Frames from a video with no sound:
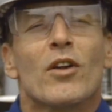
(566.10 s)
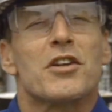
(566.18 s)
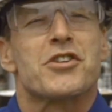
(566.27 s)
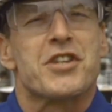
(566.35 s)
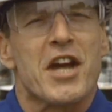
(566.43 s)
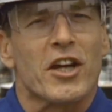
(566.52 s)

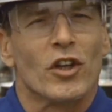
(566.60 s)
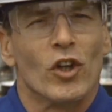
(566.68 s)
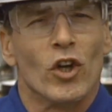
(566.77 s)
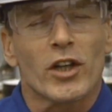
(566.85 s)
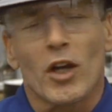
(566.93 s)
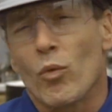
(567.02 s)
let's take a
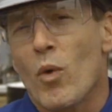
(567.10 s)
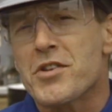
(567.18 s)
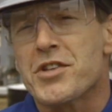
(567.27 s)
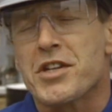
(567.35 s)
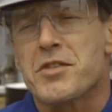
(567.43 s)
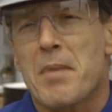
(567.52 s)
look at
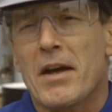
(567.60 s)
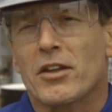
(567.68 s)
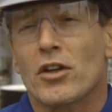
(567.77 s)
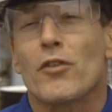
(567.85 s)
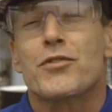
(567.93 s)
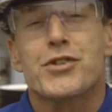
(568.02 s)
what's
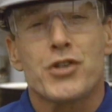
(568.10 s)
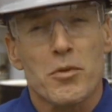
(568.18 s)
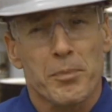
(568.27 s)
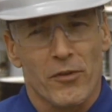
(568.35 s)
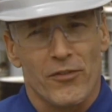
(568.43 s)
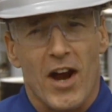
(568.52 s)
expected of
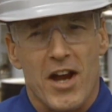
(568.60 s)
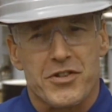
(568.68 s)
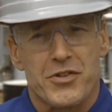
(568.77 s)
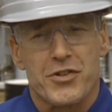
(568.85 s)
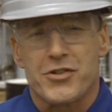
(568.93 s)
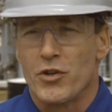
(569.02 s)

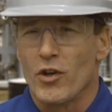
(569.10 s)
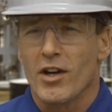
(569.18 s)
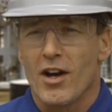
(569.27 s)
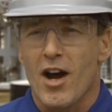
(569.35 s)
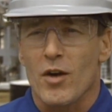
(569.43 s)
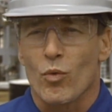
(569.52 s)
supervisors during
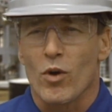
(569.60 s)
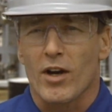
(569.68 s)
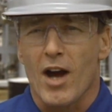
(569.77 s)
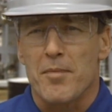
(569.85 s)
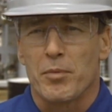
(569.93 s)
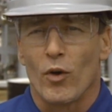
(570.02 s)
hot work
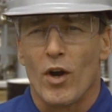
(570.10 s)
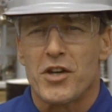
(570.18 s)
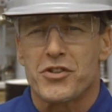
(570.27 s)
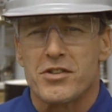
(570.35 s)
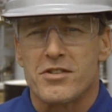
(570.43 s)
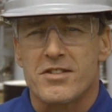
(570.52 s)

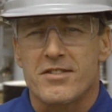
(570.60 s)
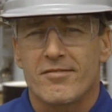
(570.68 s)
operations.